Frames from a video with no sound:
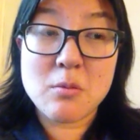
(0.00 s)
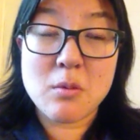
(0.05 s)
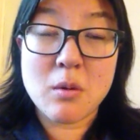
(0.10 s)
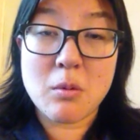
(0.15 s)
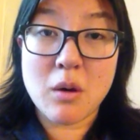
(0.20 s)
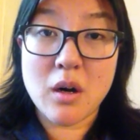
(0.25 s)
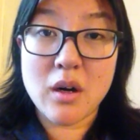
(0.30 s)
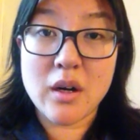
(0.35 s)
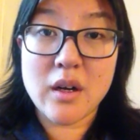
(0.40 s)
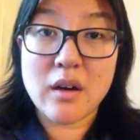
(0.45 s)
we're
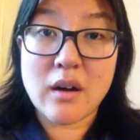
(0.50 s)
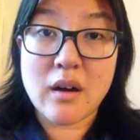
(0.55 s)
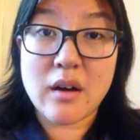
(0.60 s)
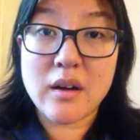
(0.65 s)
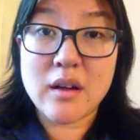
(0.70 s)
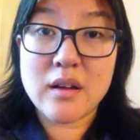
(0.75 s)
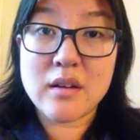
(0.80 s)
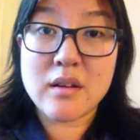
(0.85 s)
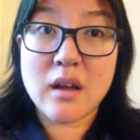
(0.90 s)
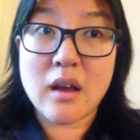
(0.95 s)
working on
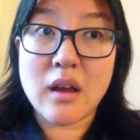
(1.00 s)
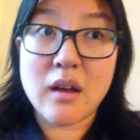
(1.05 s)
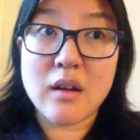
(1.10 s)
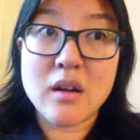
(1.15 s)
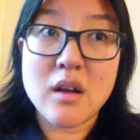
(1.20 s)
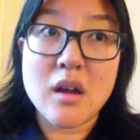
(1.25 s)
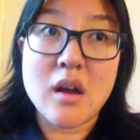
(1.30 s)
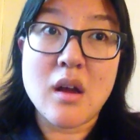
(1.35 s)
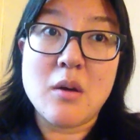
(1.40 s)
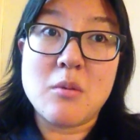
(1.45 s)
it, and
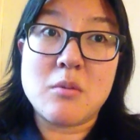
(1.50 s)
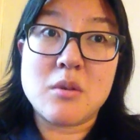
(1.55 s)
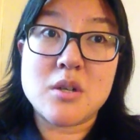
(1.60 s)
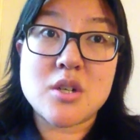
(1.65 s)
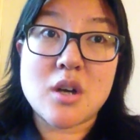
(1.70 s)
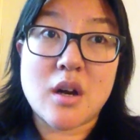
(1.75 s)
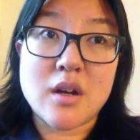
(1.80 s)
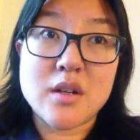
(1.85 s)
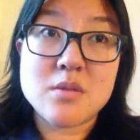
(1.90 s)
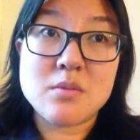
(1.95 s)
we're
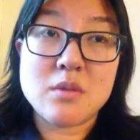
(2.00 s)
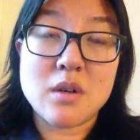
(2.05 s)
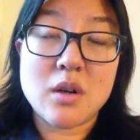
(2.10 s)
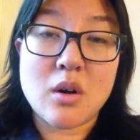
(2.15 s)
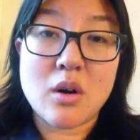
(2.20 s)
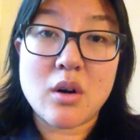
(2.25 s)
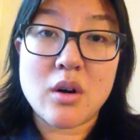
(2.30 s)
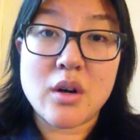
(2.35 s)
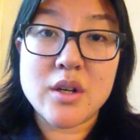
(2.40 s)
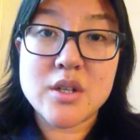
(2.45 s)
trying to
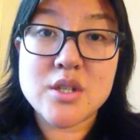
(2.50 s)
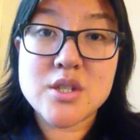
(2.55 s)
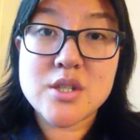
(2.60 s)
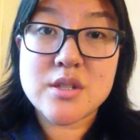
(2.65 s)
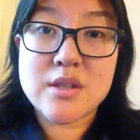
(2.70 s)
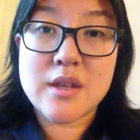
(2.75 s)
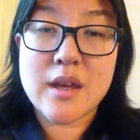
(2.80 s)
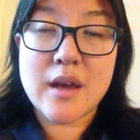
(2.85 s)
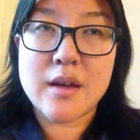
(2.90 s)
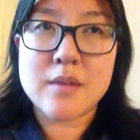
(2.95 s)

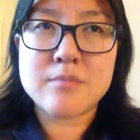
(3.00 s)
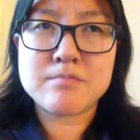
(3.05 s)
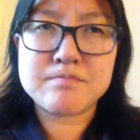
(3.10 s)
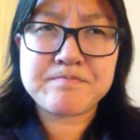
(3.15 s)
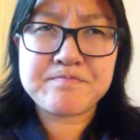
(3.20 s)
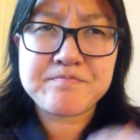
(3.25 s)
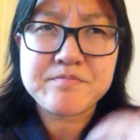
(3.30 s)
encourage that